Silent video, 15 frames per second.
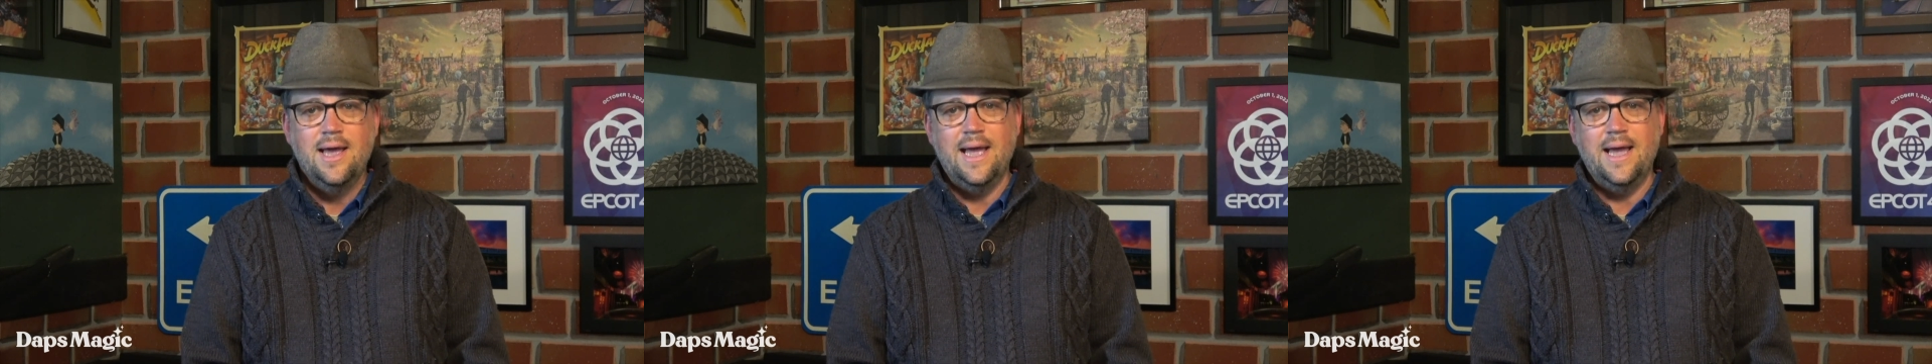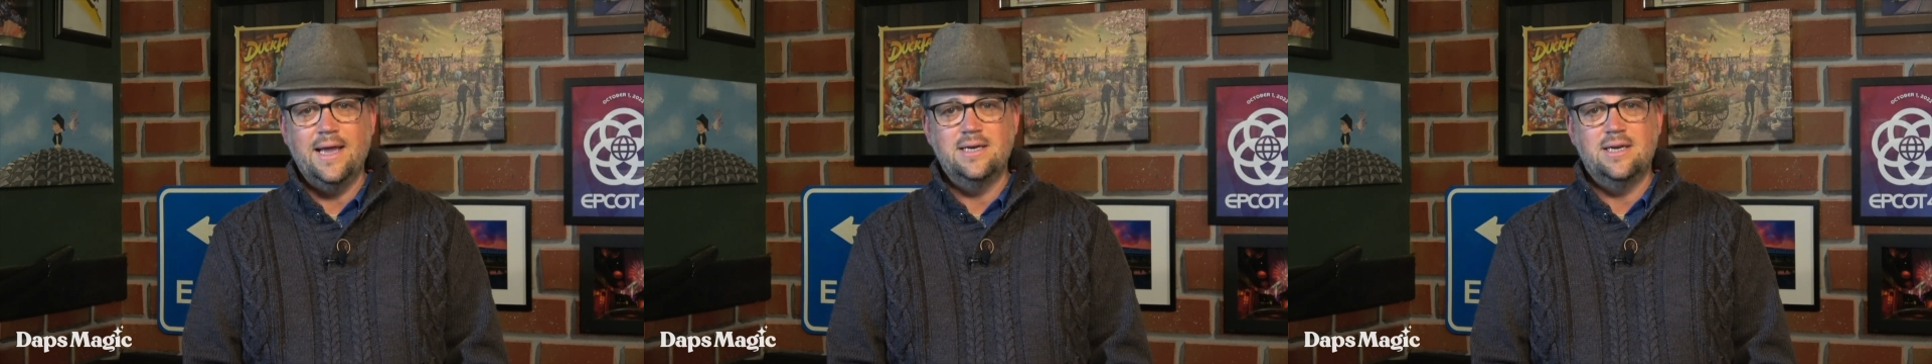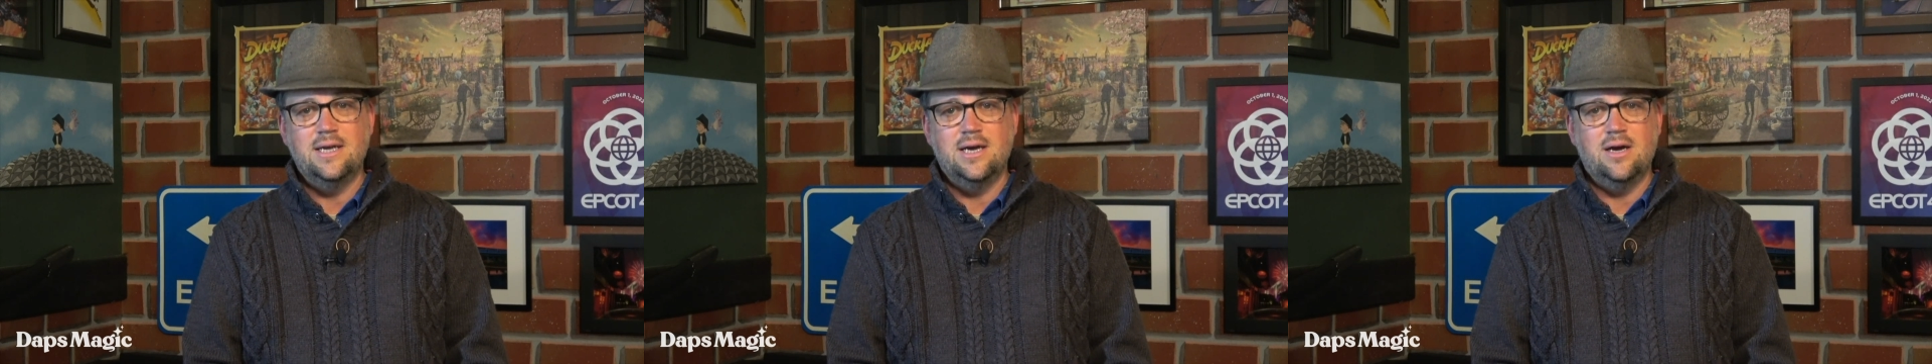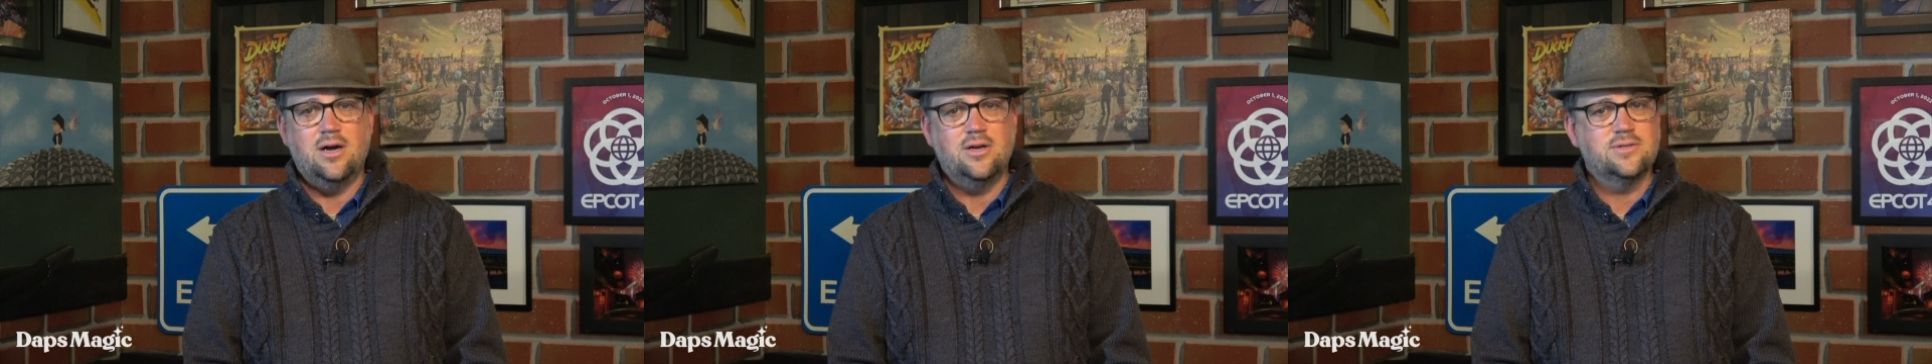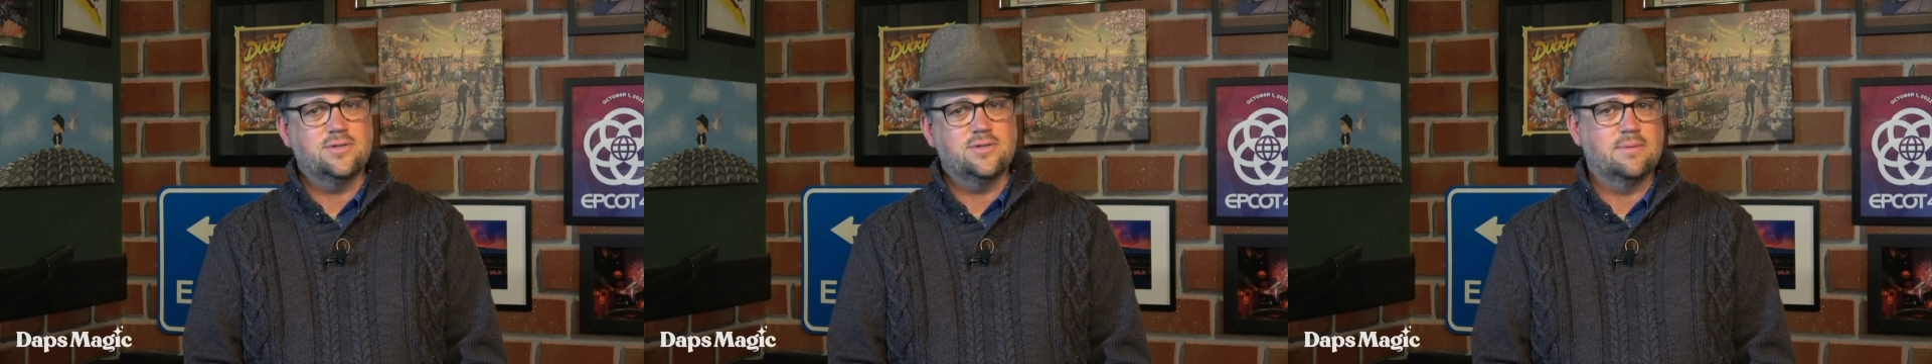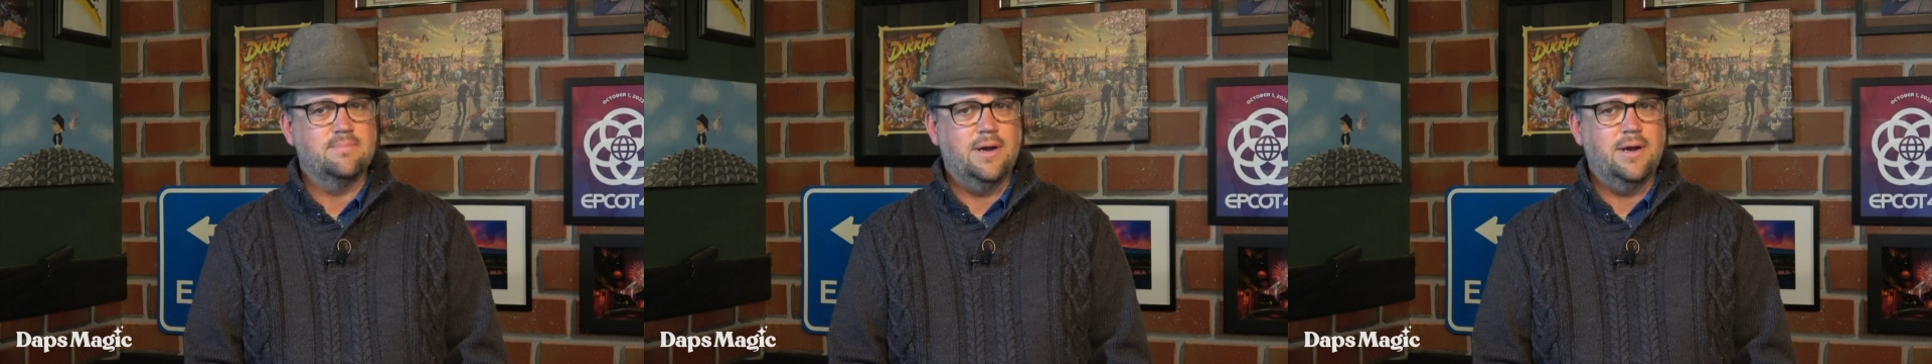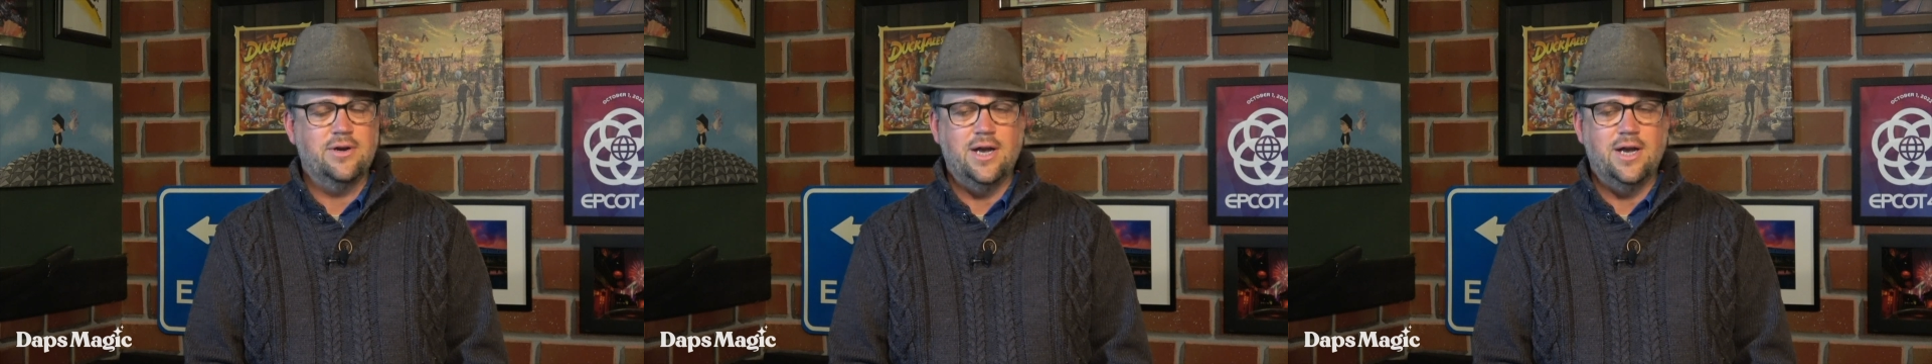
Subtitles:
and also some